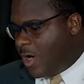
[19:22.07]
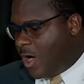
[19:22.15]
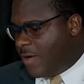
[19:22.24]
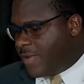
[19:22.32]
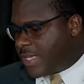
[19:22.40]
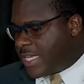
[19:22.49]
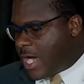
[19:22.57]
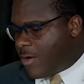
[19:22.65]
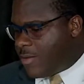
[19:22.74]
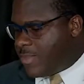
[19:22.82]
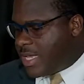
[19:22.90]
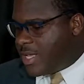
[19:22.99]
of a
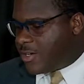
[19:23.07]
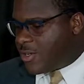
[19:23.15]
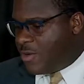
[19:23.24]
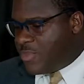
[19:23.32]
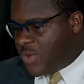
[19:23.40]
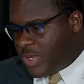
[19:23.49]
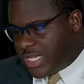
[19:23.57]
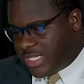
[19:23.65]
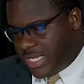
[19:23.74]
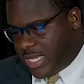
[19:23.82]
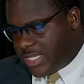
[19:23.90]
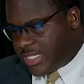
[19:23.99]
Caribbean
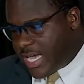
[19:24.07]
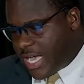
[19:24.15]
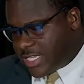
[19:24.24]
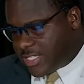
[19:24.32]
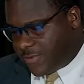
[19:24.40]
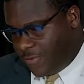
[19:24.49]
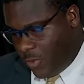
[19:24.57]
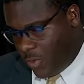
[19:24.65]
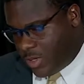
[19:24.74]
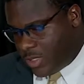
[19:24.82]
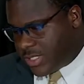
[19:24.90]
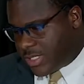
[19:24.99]
Community Task
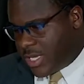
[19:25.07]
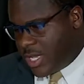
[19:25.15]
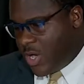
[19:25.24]
Force